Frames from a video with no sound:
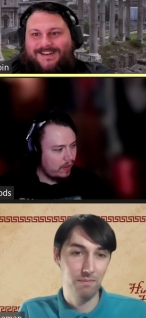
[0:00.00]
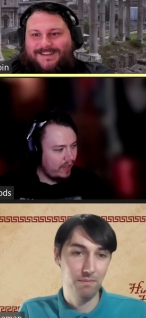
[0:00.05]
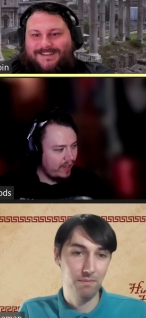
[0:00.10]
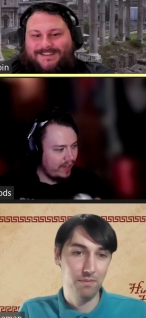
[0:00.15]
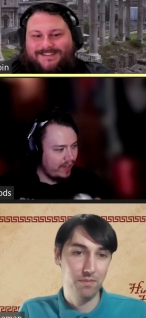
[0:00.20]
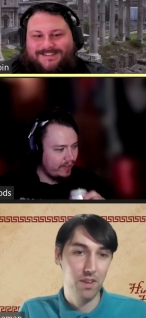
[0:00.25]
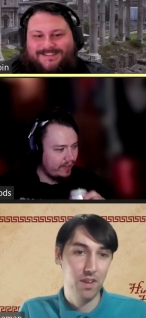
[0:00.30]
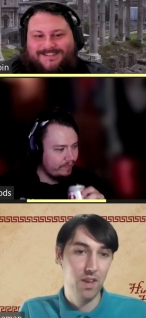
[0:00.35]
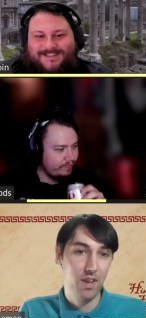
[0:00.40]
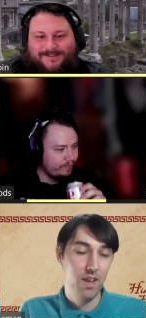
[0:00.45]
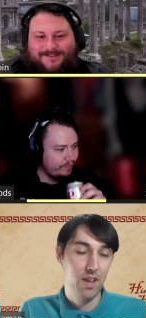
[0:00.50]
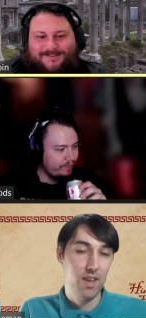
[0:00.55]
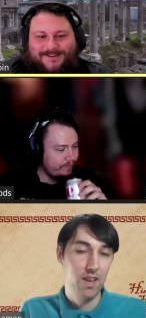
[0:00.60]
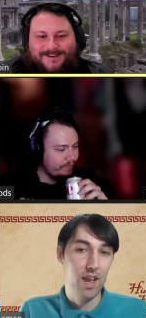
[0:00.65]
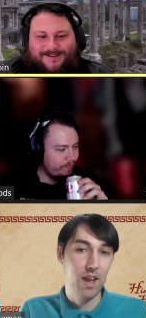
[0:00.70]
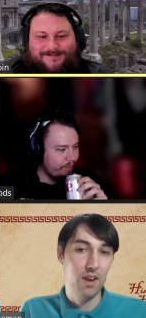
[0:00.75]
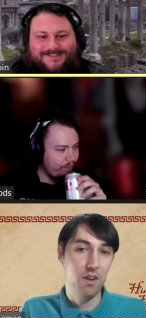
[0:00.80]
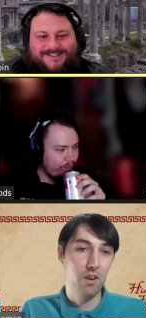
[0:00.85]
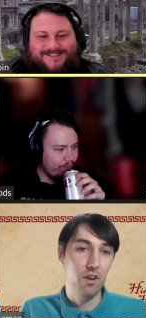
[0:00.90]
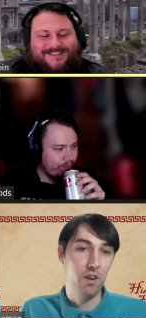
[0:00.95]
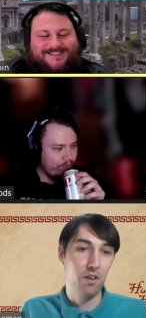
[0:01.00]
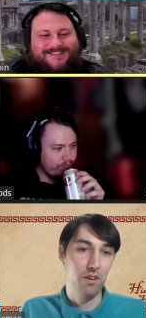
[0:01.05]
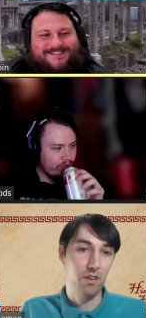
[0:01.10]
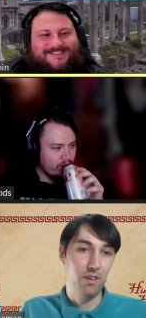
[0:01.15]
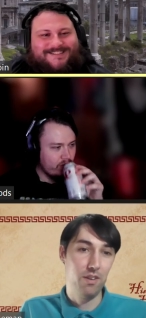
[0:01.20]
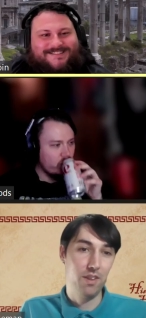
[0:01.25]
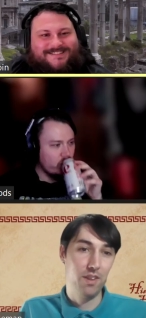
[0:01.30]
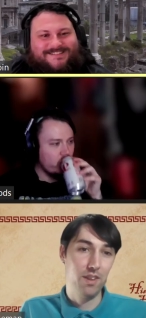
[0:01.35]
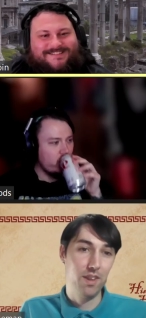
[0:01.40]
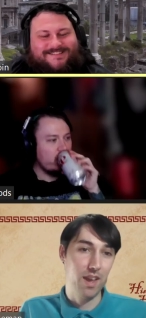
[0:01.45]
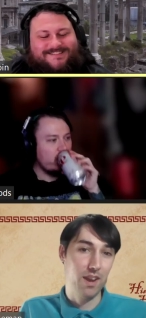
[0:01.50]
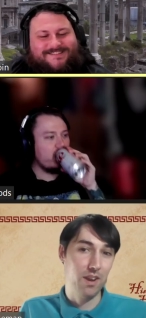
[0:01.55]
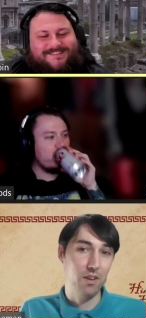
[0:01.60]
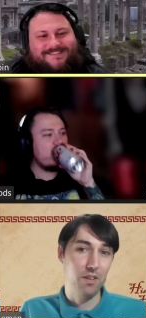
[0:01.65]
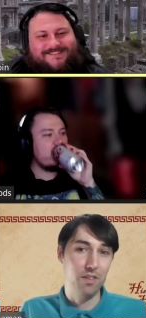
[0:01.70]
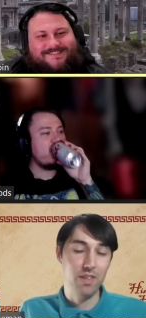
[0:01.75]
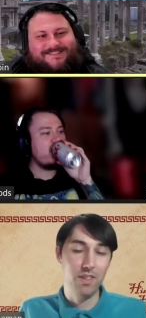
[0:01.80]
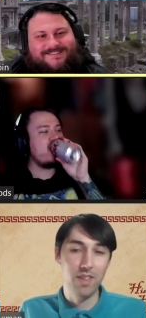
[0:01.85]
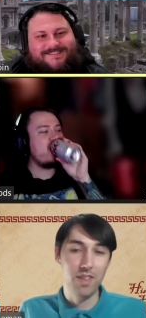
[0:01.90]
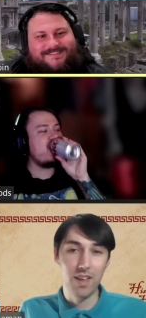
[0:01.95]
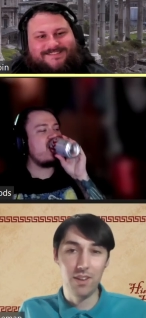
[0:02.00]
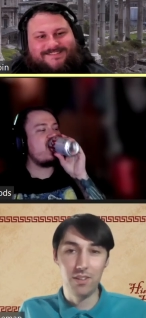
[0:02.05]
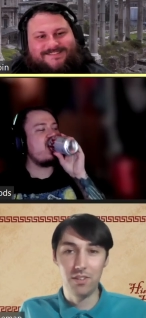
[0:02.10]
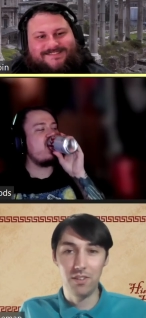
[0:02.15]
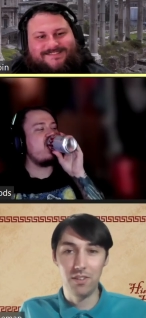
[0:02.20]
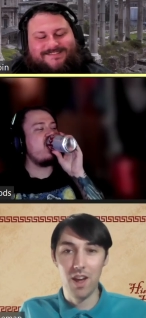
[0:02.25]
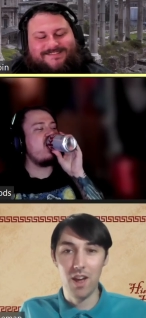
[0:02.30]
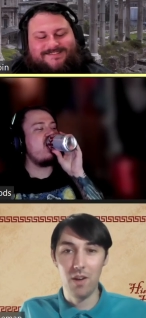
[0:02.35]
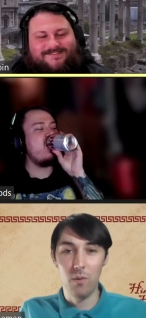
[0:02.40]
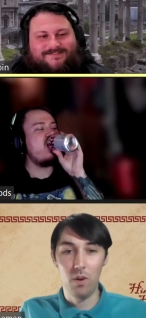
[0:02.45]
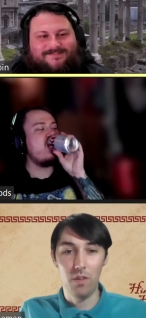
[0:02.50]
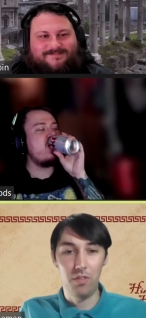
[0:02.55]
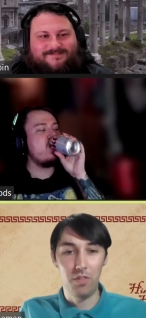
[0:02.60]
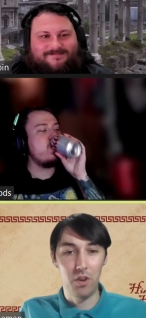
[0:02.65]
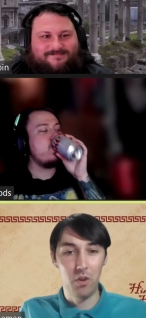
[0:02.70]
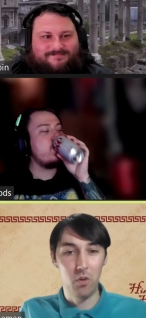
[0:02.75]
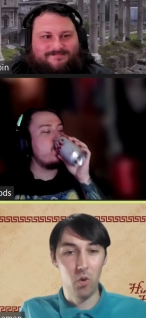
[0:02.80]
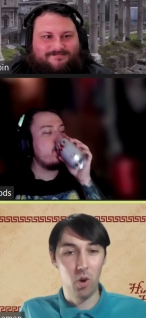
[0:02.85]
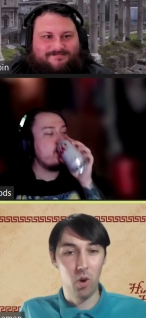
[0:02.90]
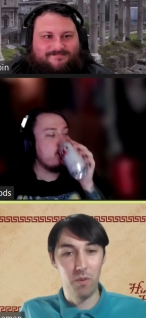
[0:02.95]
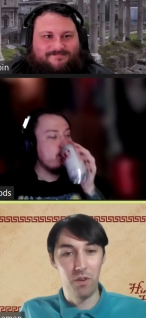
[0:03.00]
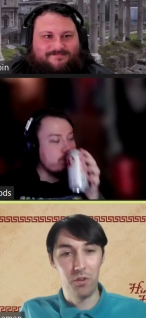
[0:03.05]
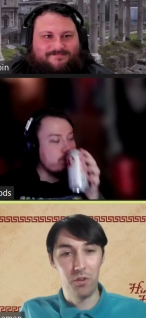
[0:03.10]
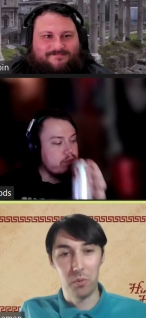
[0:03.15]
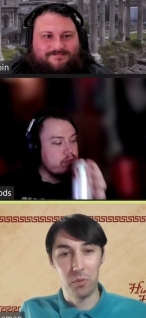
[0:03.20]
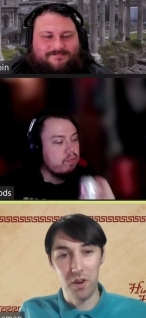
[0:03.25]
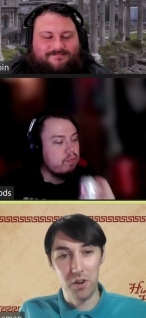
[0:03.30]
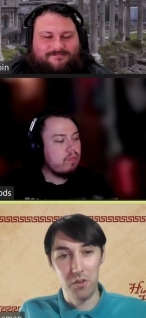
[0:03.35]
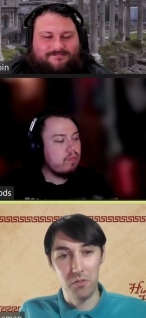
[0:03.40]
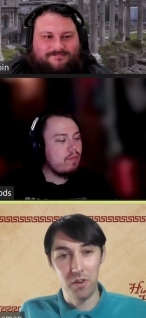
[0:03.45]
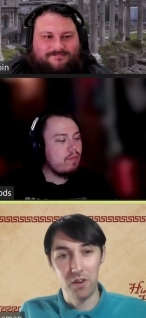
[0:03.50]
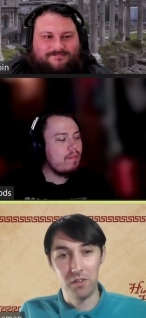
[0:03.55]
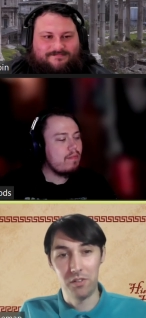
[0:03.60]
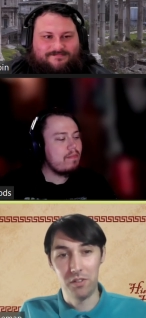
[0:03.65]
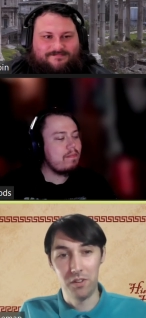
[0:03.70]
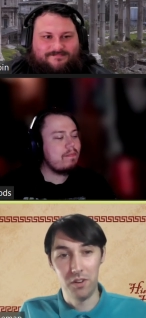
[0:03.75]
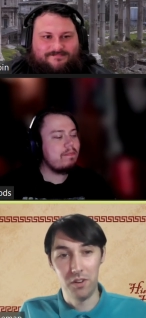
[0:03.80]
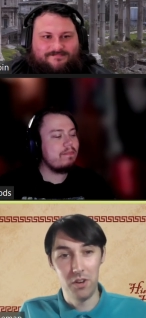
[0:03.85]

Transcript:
Speaker 1: Yeah. sometimes. No,
Speaker 2: no. Yeah, no, that's not what the Normans were interested in